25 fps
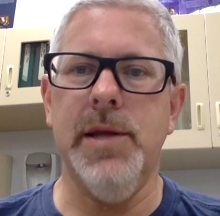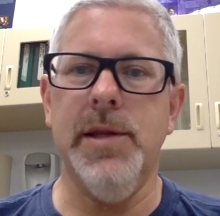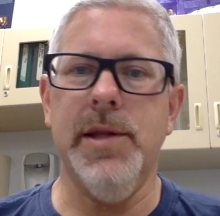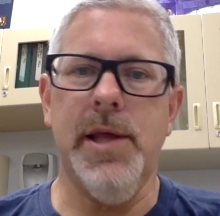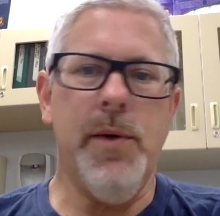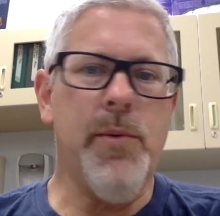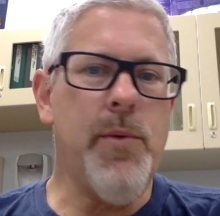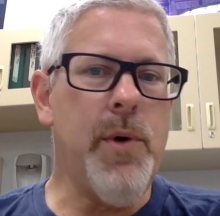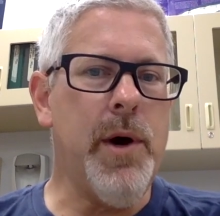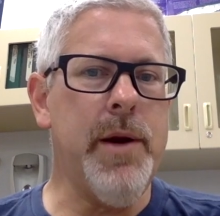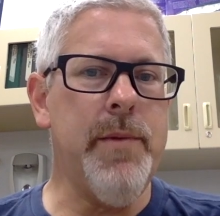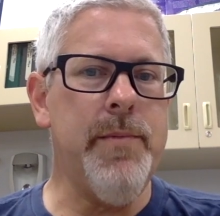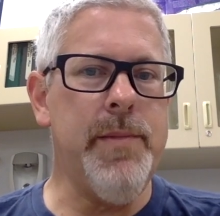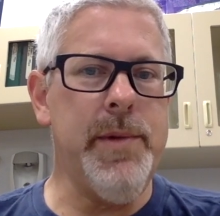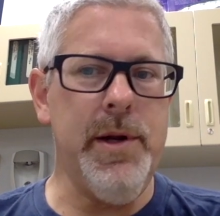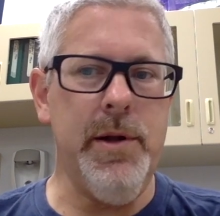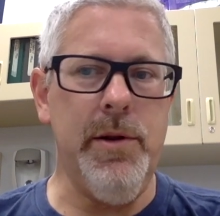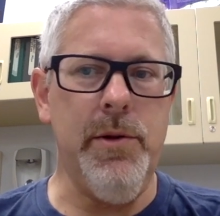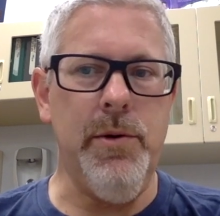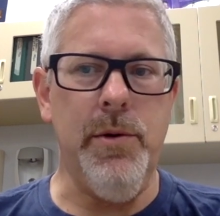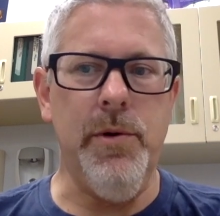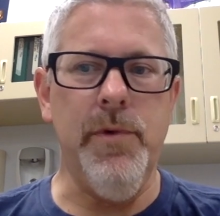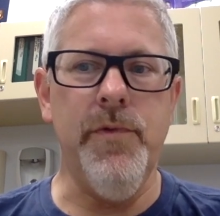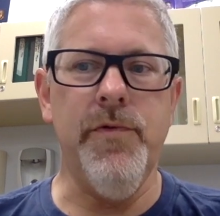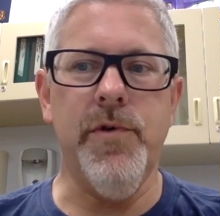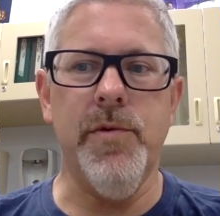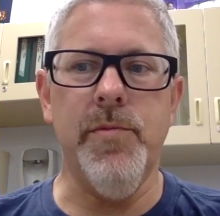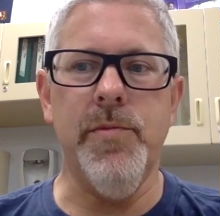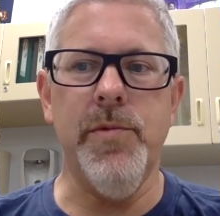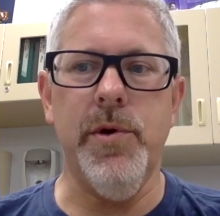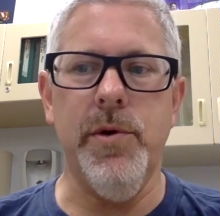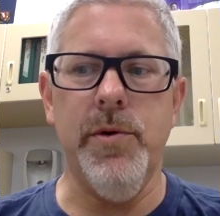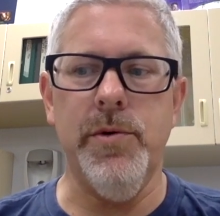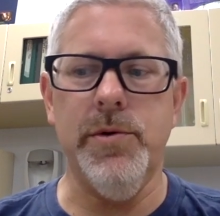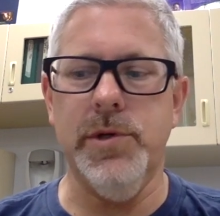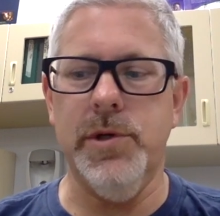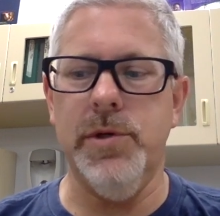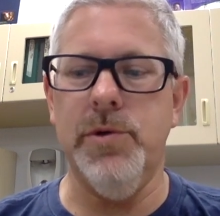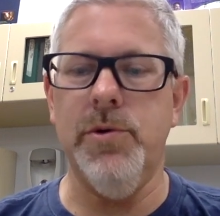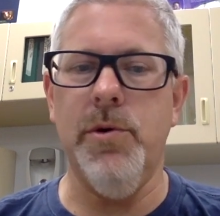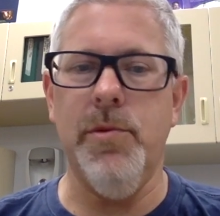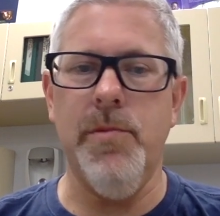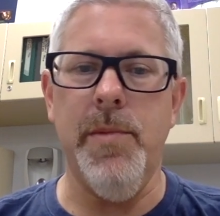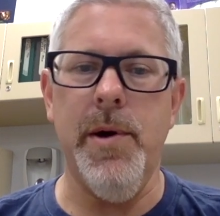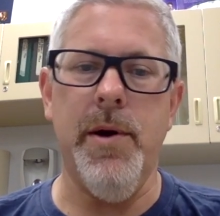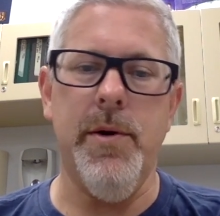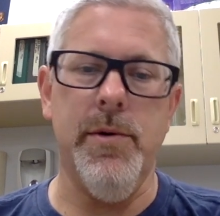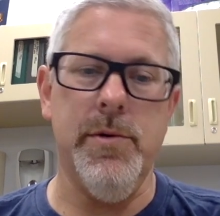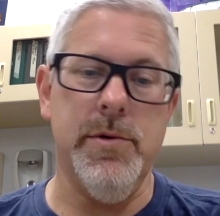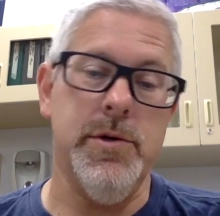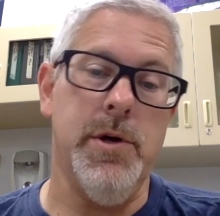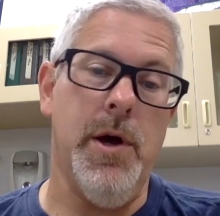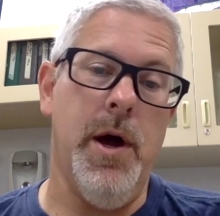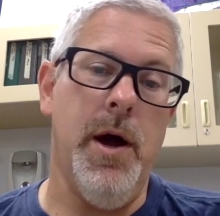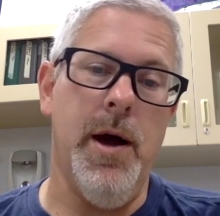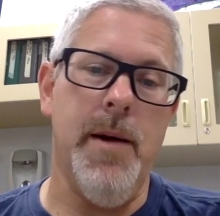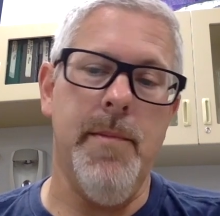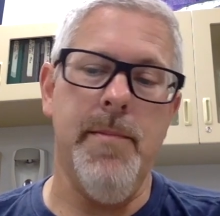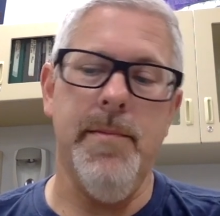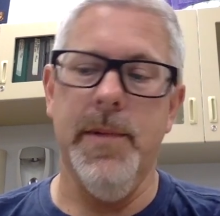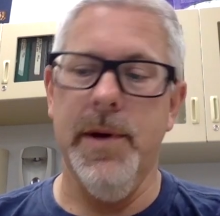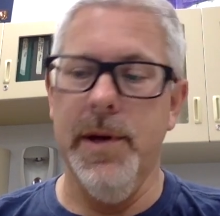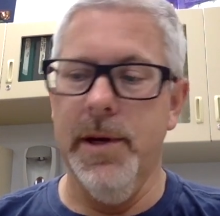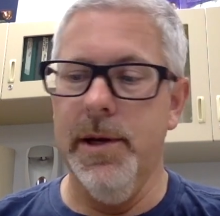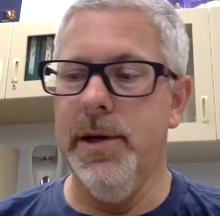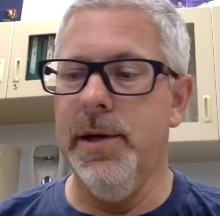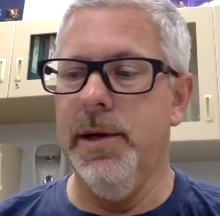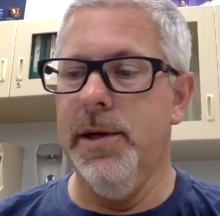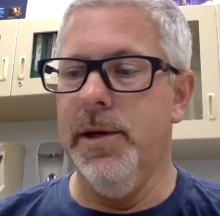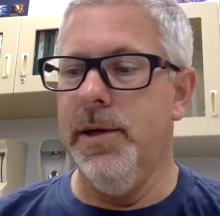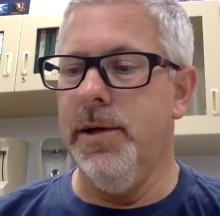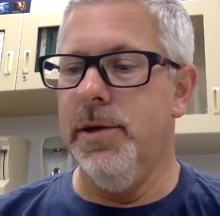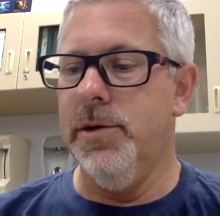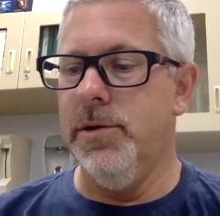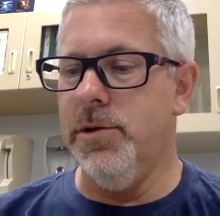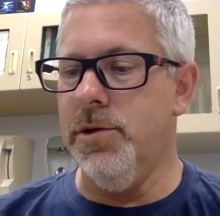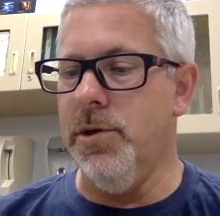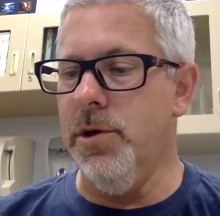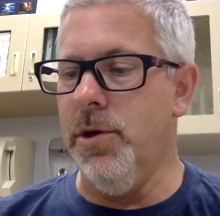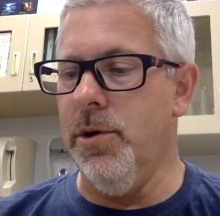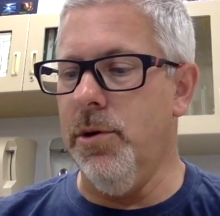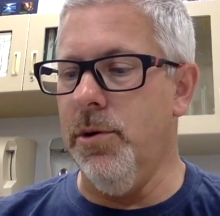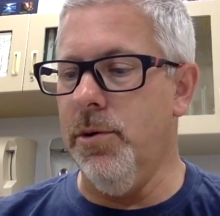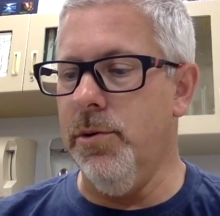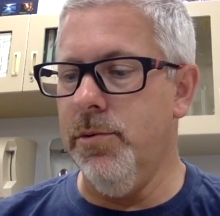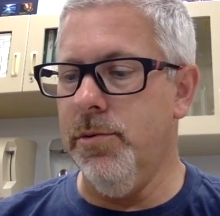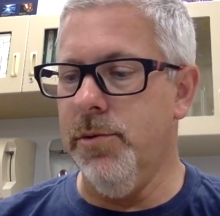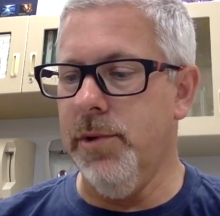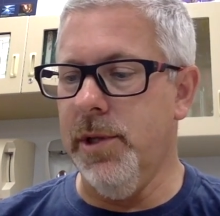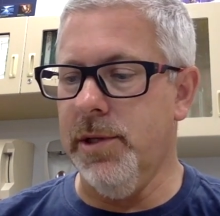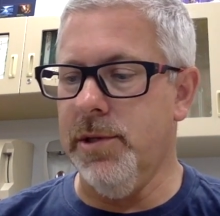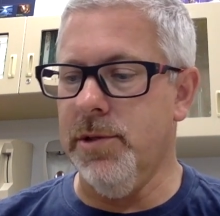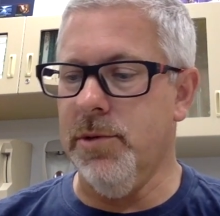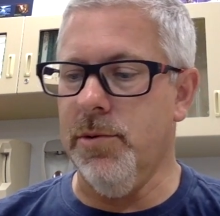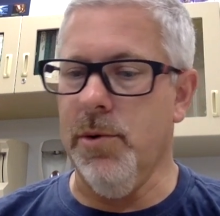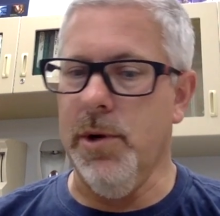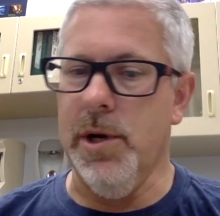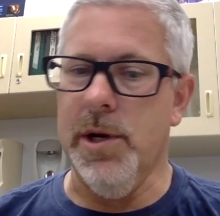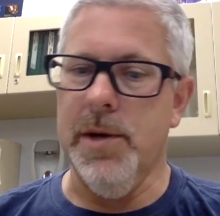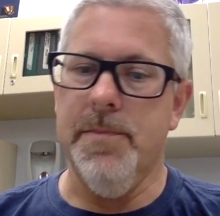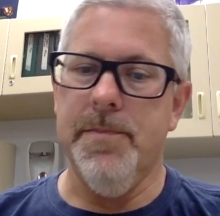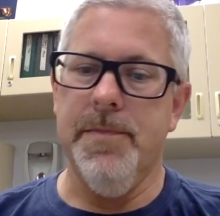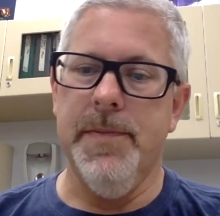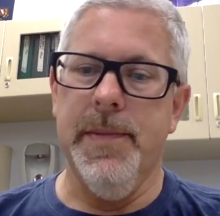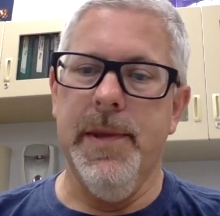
They wanted me to learn from those and do a better job. So that's great.